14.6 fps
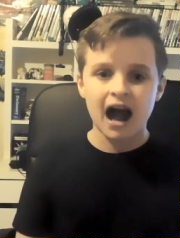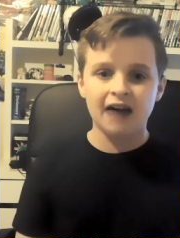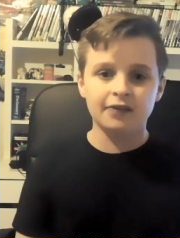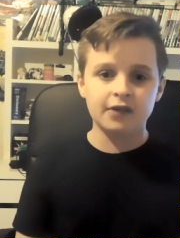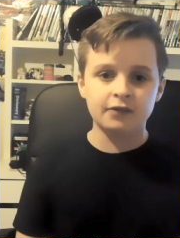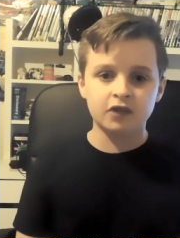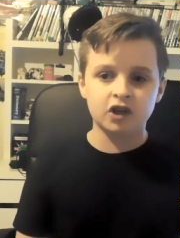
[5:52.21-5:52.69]

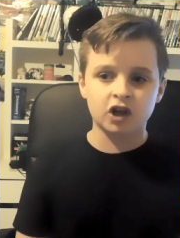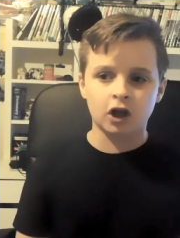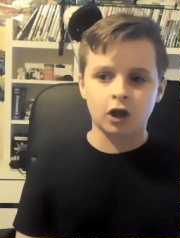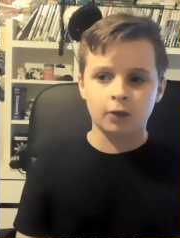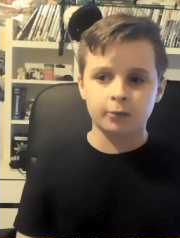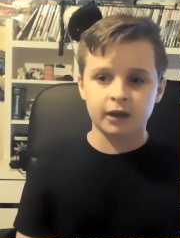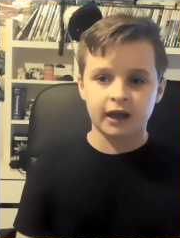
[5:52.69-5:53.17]
And then the
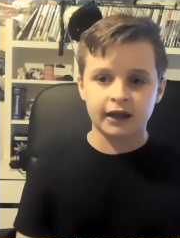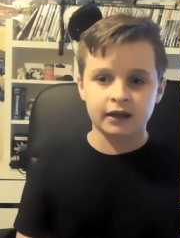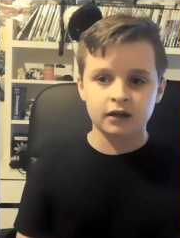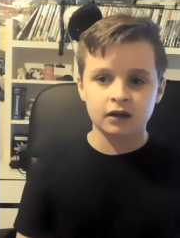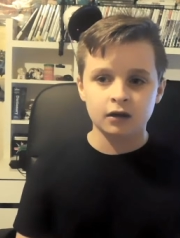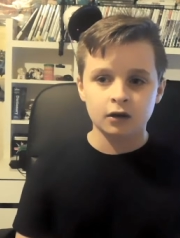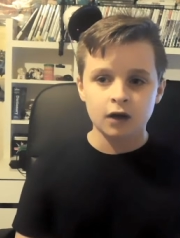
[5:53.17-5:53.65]
girl will be
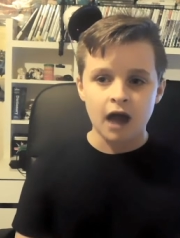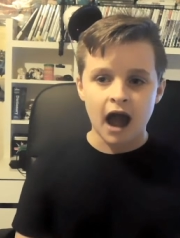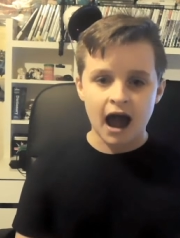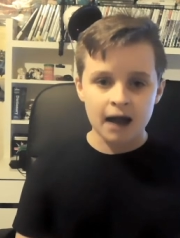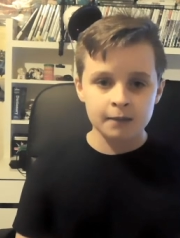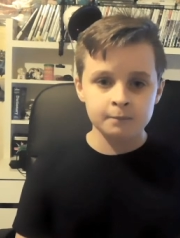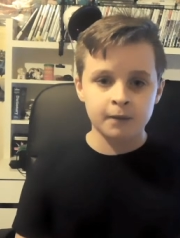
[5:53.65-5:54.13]
like,
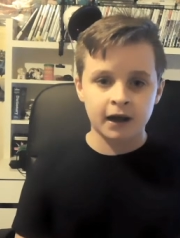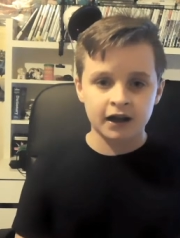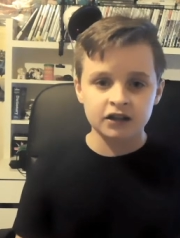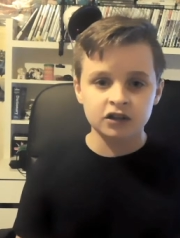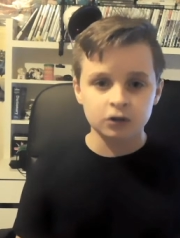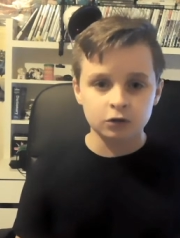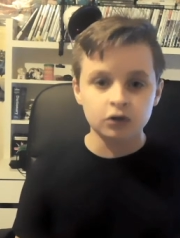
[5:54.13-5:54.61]
"I'm
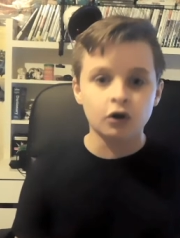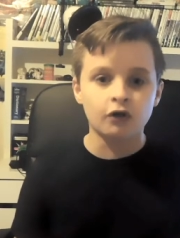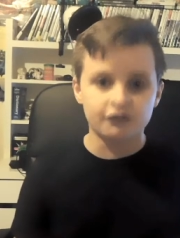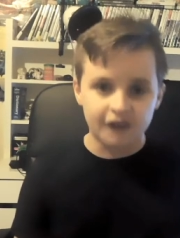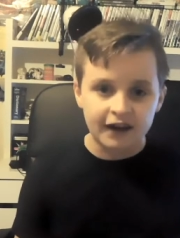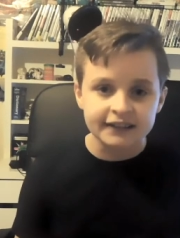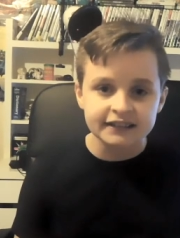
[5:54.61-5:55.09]
buying you
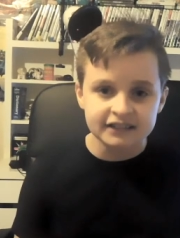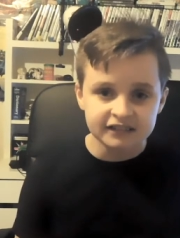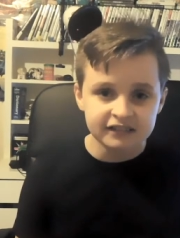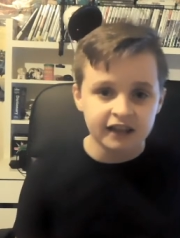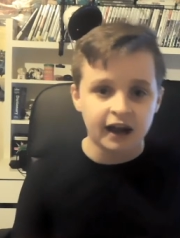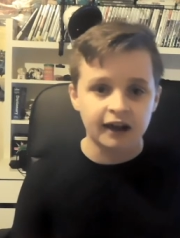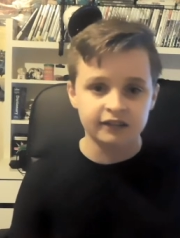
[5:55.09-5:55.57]
your
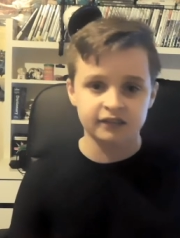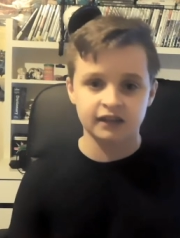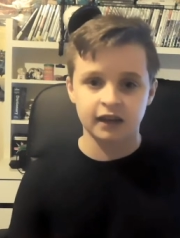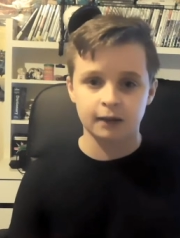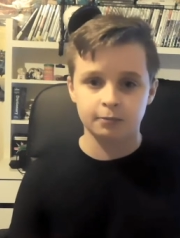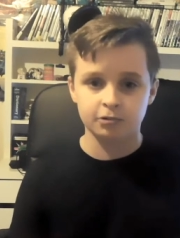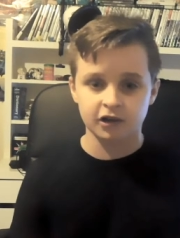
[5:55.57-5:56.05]
Valentine's
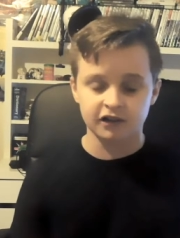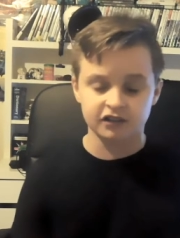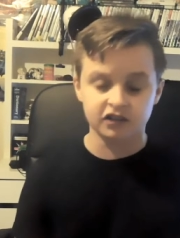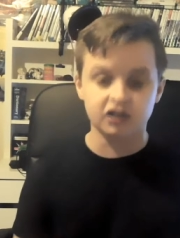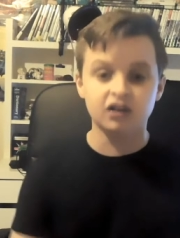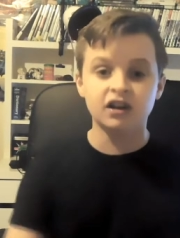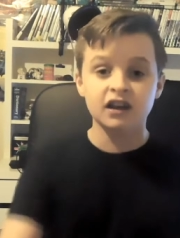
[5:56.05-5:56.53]
Day
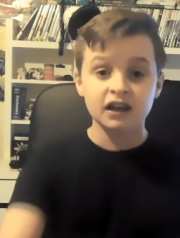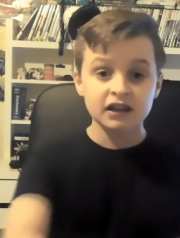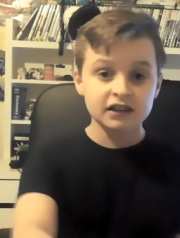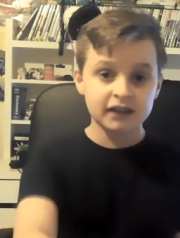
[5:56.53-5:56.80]
present.